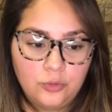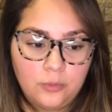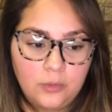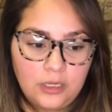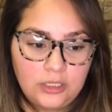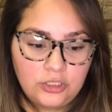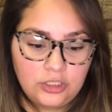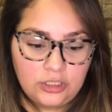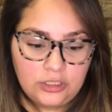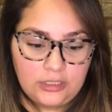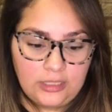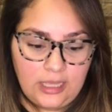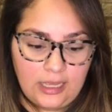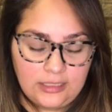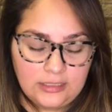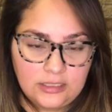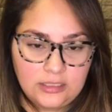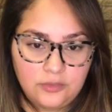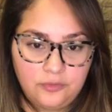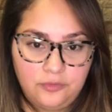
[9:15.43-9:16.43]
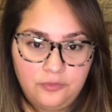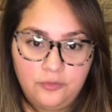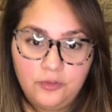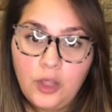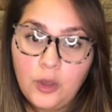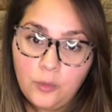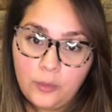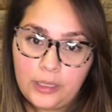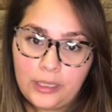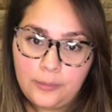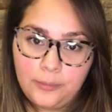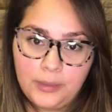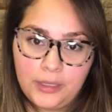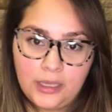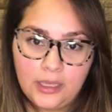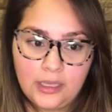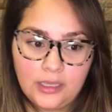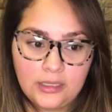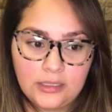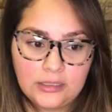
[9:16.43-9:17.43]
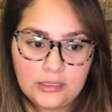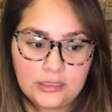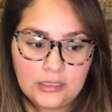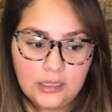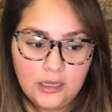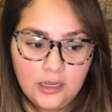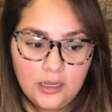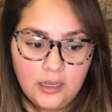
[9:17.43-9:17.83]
much that's flowy because